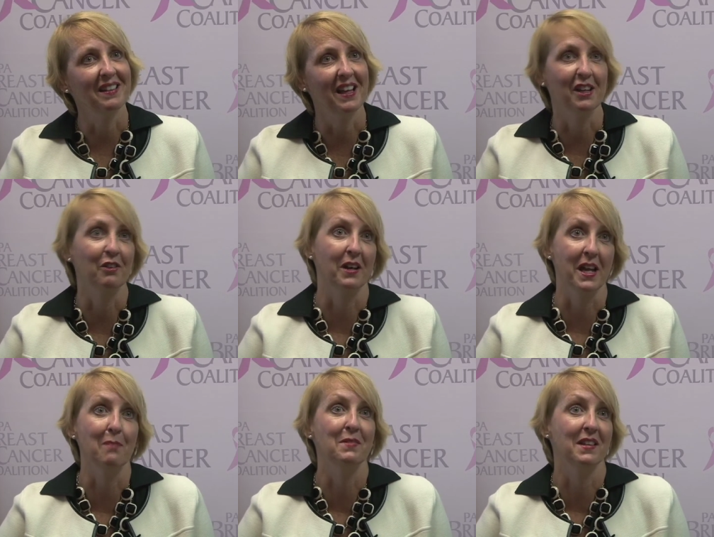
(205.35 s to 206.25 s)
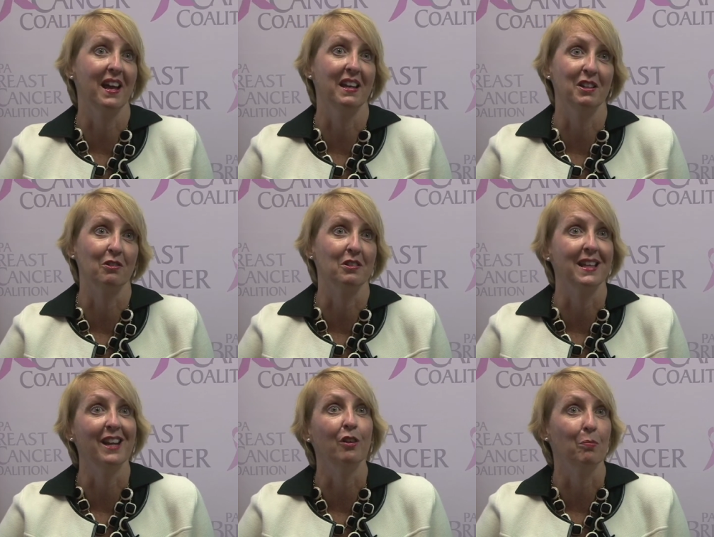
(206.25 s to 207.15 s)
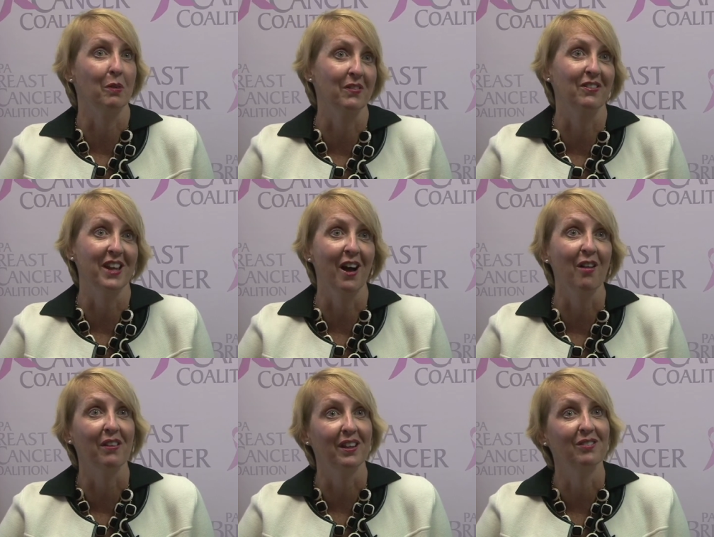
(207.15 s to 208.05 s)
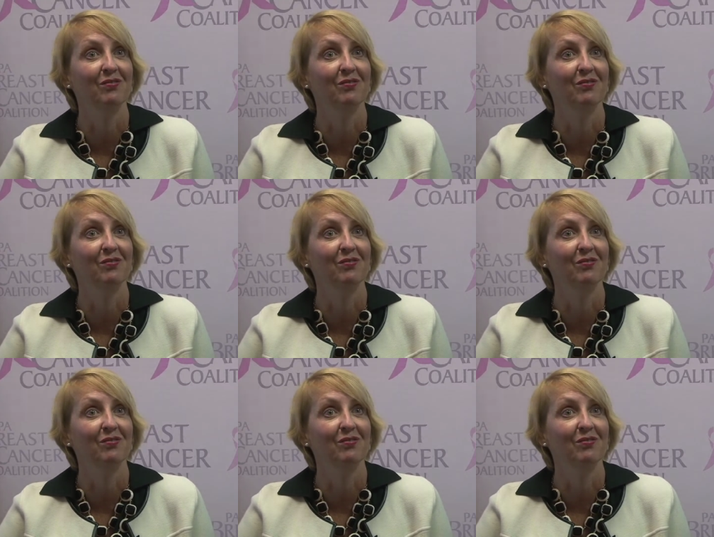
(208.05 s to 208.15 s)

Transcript: And here I am today, years later, perfectly healthy.